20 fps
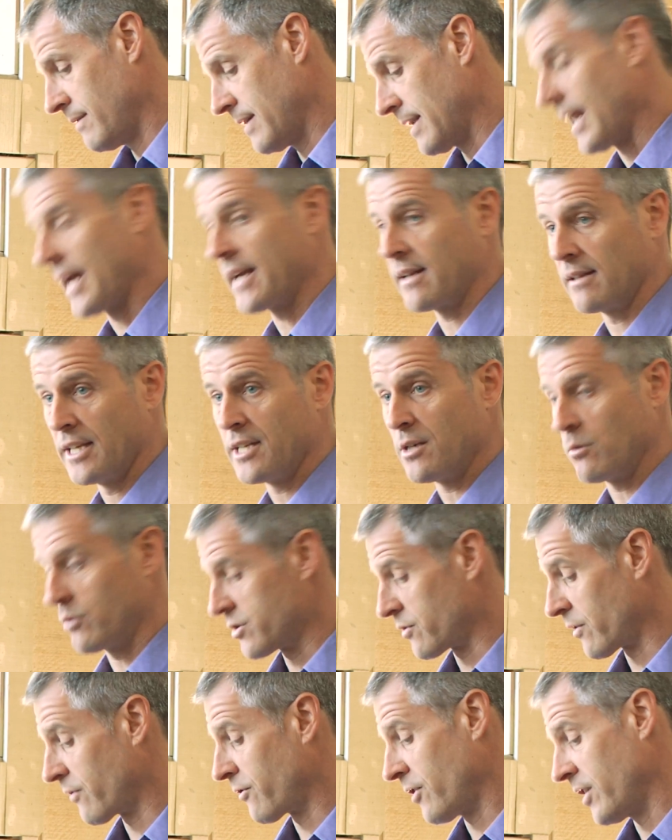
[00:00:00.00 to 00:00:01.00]
and like Linda
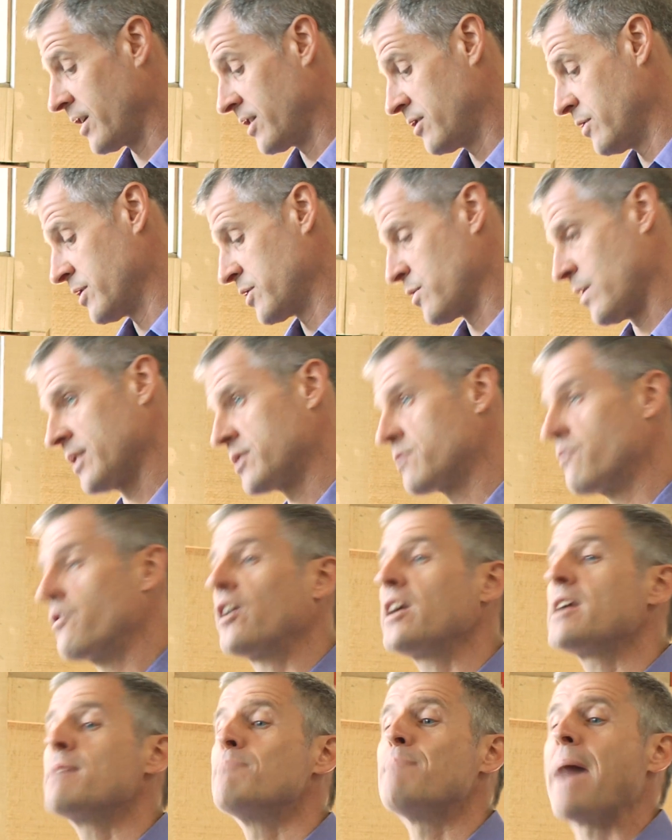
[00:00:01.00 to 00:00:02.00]
was referring to as well. It's
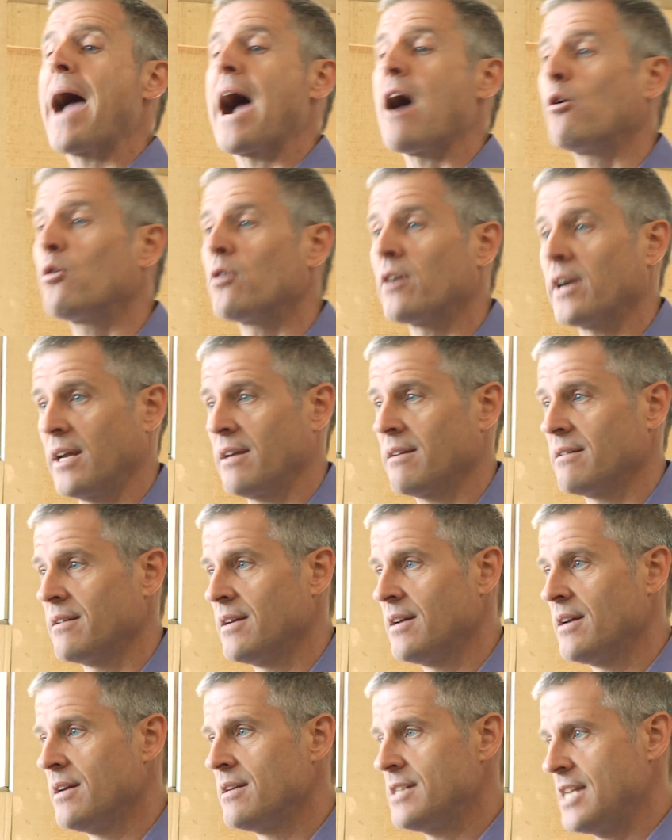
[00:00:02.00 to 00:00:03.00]
very empowering
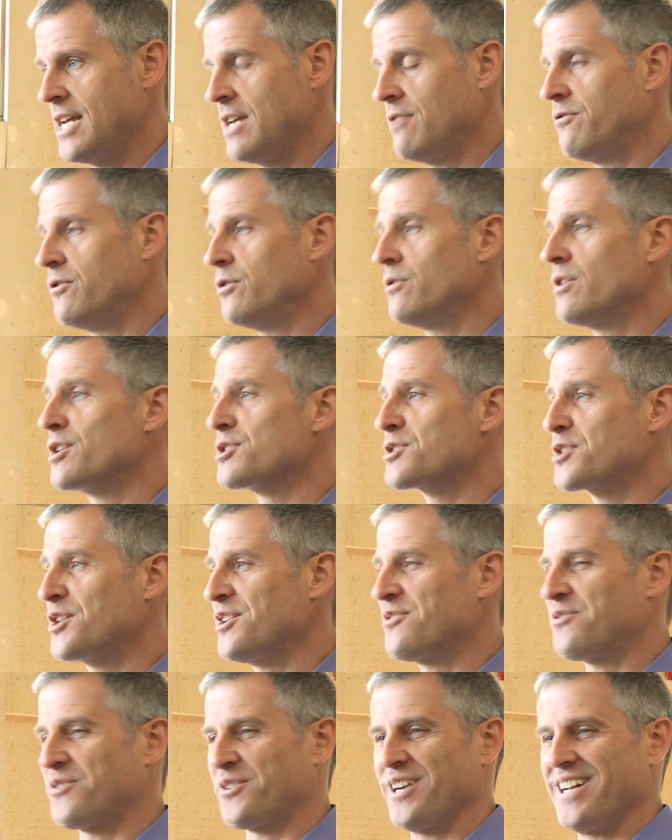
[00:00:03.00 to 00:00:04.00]
to eat food that is
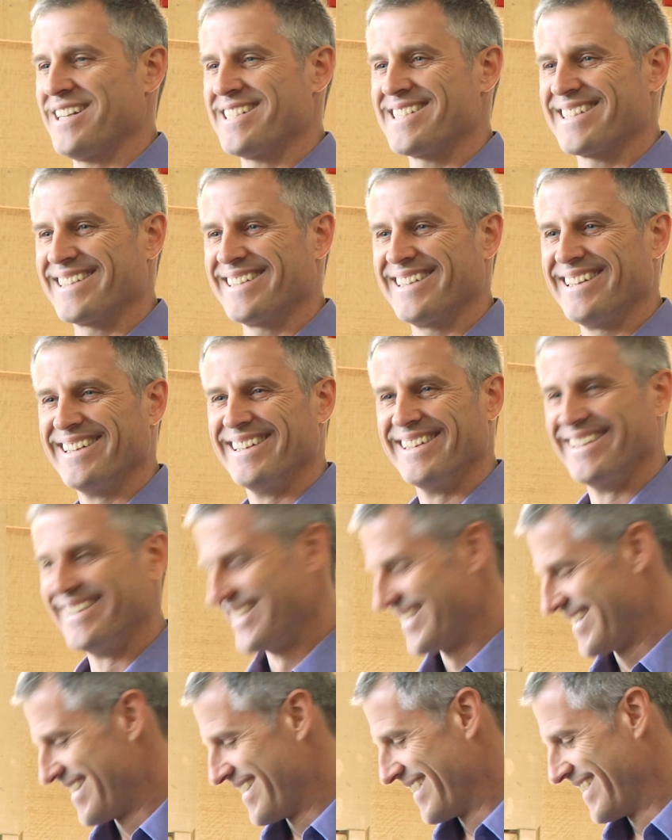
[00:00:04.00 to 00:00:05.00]
good for us,
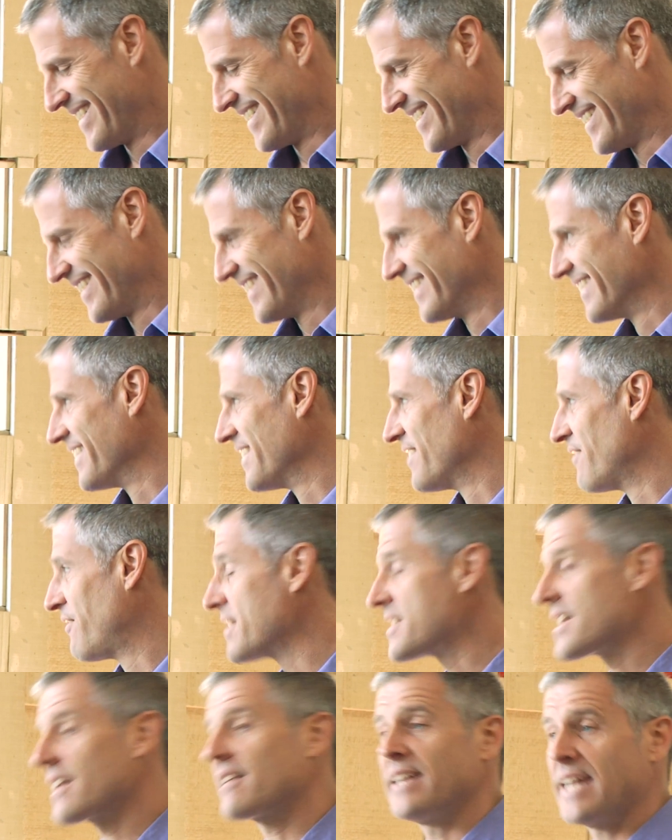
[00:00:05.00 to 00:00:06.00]

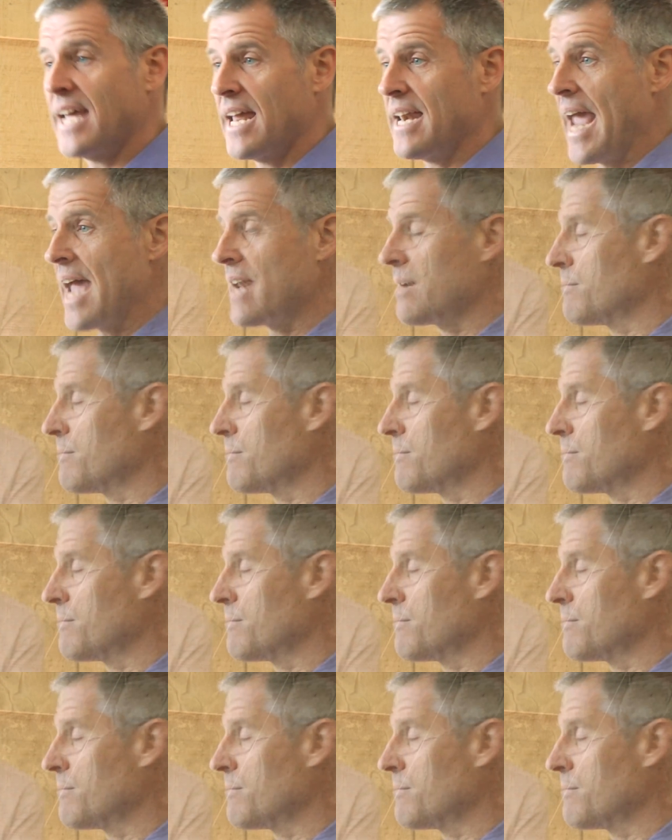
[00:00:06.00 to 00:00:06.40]
physically and